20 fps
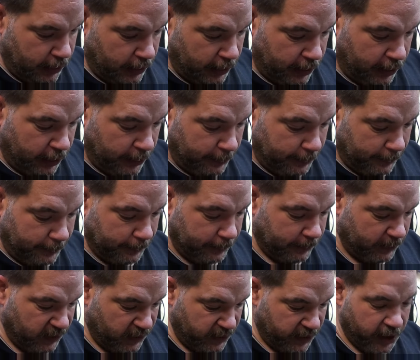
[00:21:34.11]

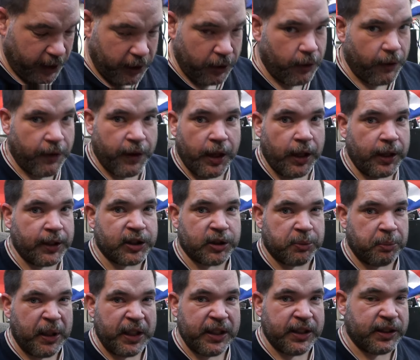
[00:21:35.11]
They're not that
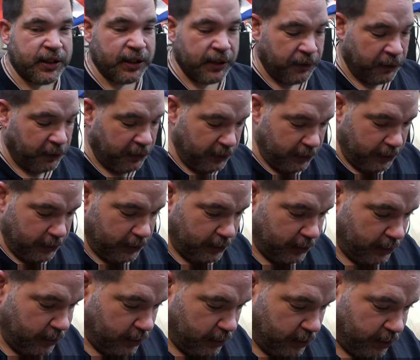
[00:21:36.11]
expensive,
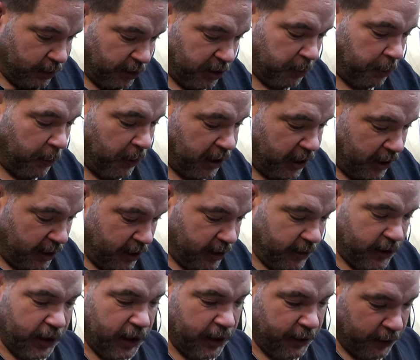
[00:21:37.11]
despite, you
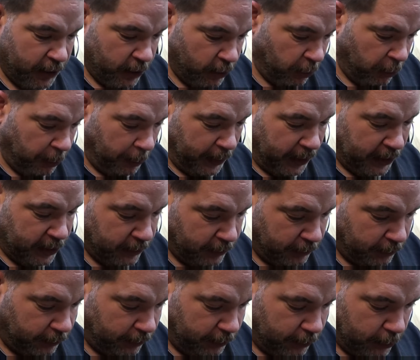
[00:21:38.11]
know, that they're an old piece
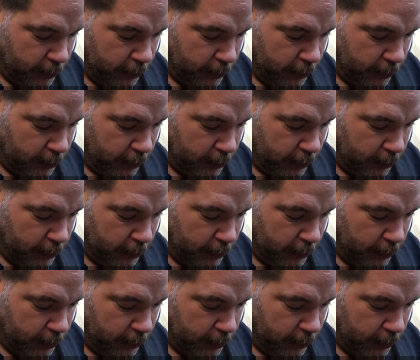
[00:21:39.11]
of,